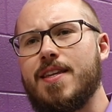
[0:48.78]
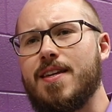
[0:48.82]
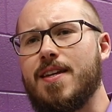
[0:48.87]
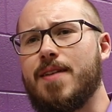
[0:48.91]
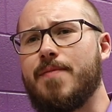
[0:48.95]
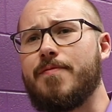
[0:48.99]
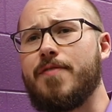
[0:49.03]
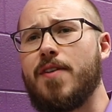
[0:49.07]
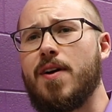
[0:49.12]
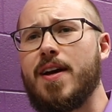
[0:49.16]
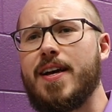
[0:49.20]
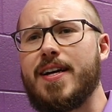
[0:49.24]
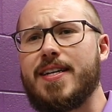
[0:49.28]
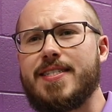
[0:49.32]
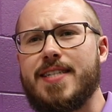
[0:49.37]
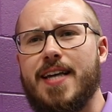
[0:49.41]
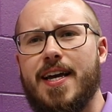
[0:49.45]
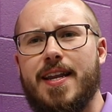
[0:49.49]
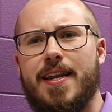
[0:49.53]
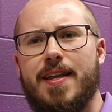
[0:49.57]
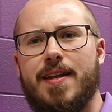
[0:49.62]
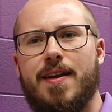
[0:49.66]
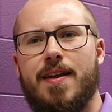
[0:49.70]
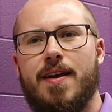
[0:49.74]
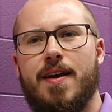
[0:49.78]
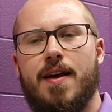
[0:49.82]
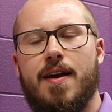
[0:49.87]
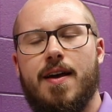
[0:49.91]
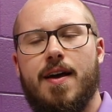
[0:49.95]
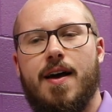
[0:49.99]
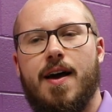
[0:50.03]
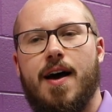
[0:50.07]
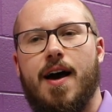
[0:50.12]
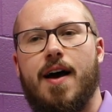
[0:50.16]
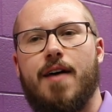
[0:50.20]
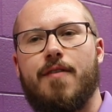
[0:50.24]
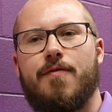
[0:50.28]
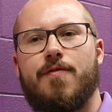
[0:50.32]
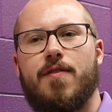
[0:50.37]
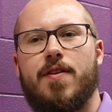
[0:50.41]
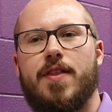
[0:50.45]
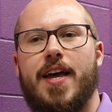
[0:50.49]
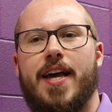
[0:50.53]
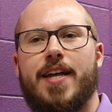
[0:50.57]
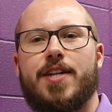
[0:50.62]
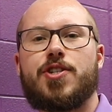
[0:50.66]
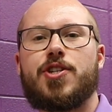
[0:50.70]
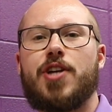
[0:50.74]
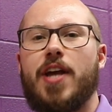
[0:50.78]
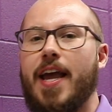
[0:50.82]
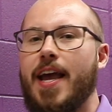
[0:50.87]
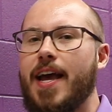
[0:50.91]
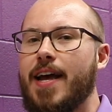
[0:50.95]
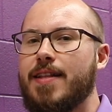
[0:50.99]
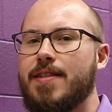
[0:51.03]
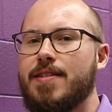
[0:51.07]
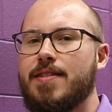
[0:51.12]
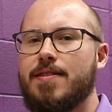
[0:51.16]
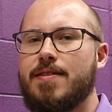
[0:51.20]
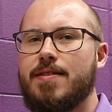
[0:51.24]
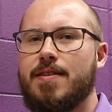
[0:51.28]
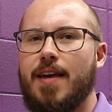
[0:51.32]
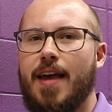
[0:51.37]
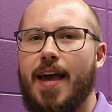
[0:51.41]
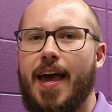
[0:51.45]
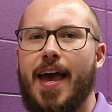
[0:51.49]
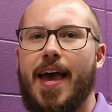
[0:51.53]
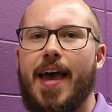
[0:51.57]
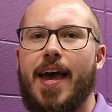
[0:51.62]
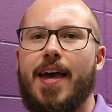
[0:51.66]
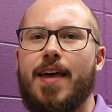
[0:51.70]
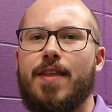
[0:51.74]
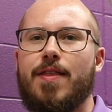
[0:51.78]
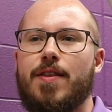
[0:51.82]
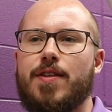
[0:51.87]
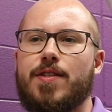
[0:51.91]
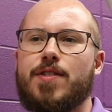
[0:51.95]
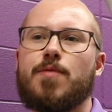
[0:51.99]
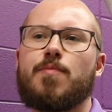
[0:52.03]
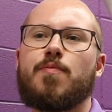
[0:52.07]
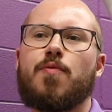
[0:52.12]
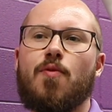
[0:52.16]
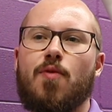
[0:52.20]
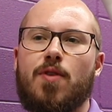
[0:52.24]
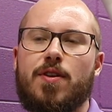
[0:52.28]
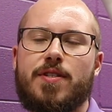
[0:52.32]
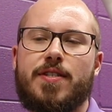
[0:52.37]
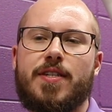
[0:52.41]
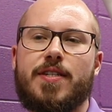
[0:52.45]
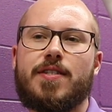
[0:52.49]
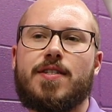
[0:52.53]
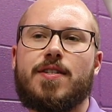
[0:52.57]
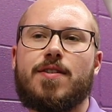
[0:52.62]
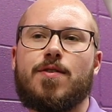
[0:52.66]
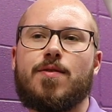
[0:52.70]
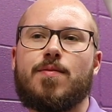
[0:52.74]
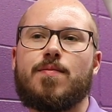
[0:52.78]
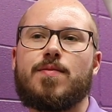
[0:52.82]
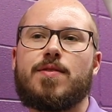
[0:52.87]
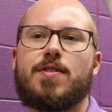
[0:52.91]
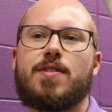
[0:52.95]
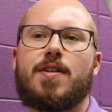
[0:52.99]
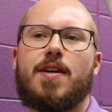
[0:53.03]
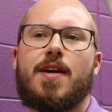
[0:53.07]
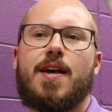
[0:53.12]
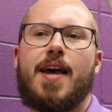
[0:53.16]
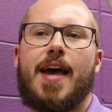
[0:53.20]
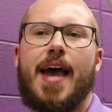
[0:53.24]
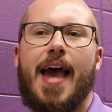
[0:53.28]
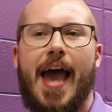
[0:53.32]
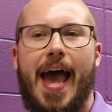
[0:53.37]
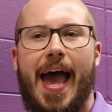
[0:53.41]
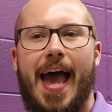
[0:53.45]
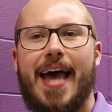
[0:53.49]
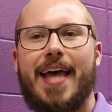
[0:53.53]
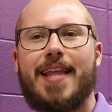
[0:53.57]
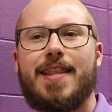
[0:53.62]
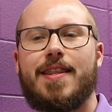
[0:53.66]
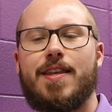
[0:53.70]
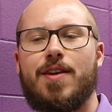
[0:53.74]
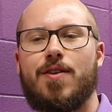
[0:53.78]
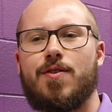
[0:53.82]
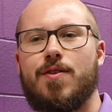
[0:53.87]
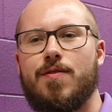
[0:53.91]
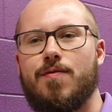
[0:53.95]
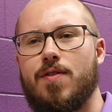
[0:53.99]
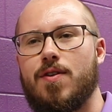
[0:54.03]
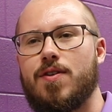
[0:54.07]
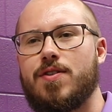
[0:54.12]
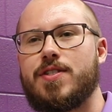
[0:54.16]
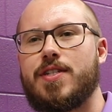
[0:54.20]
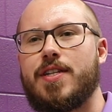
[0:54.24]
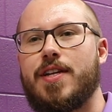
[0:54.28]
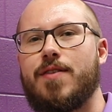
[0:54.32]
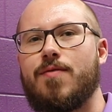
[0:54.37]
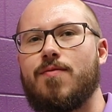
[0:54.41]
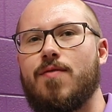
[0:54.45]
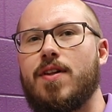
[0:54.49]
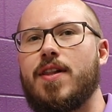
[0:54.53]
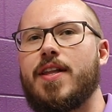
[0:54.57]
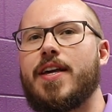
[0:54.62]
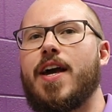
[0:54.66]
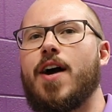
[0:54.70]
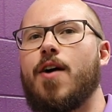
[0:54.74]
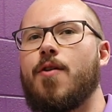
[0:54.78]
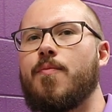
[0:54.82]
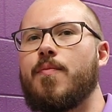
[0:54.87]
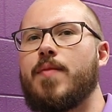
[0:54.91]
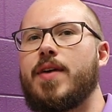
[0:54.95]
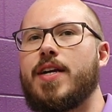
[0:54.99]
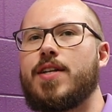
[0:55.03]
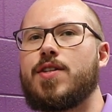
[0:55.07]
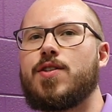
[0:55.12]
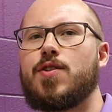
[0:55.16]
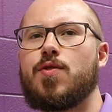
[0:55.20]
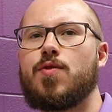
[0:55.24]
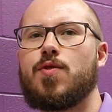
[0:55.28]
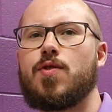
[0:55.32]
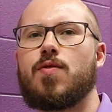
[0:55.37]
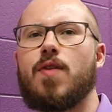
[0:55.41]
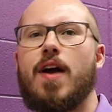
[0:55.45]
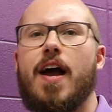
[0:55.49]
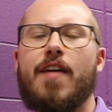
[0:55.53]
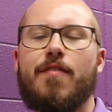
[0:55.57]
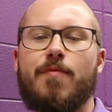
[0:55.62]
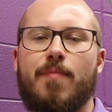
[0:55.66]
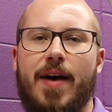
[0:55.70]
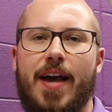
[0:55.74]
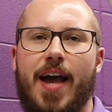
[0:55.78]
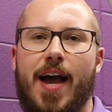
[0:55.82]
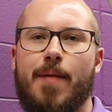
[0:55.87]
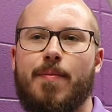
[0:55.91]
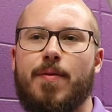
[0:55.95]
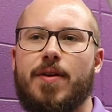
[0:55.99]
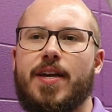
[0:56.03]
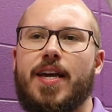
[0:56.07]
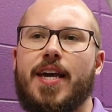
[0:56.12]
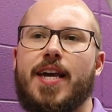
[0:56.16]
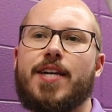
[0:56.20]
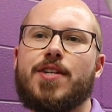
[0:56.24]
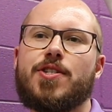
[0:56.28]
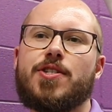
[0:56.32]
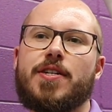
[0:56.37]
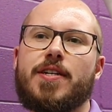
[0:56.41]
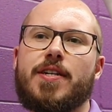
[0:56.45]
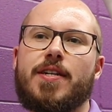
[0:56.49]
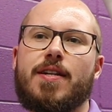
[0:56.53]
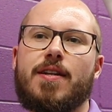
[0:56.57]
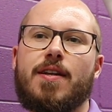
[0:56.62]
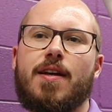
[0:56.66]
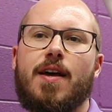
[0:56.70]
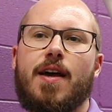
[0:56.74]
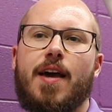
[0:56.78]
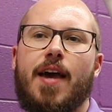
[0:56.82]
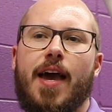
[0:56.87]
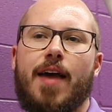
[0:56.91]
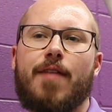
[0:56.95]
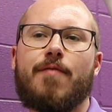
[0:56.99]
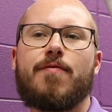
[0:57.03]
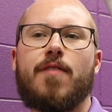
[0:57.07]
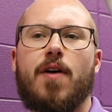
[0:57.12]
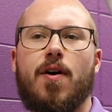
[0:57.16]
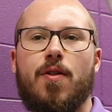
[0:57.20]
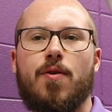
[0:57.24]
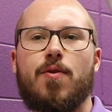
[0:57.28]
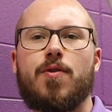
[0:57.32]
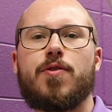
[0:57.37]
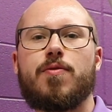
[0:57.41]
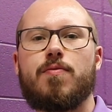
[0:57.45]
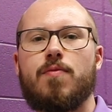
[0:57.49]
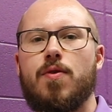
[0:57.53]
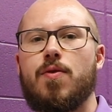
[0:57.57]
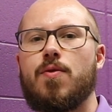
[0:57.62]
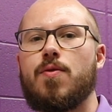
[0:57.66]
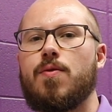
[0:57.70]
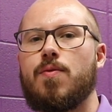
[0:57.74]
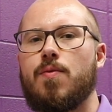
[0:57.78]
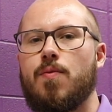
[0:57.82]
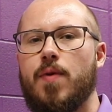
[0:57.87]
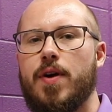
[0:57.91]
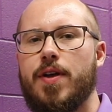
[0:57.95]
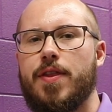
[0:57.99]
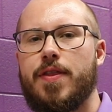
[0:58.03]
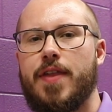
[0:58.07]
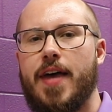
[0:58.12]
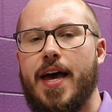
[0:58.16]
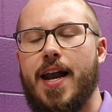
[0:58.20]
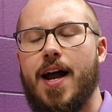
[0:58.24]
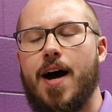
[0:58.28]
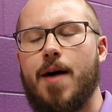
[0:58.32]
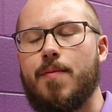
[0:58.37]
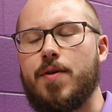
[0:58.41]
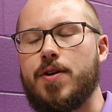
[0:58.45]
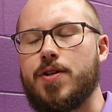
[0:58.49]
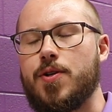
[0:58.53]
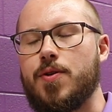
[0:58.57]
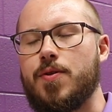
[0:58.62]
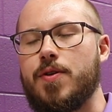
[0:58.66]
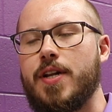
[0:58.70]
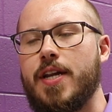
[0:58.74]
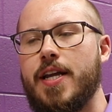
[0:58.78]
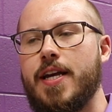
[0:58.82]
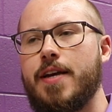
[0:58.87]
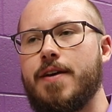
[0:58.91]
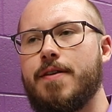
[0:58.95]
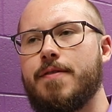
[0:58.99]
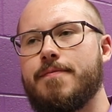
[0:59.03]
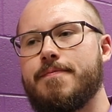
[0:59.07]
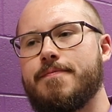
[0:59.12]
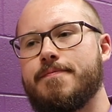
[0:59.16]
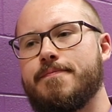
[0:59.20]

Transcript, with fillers: I'm very excited uh, for that chance and the support systems at the university really helped me to craft my application and follow through with that opportunity.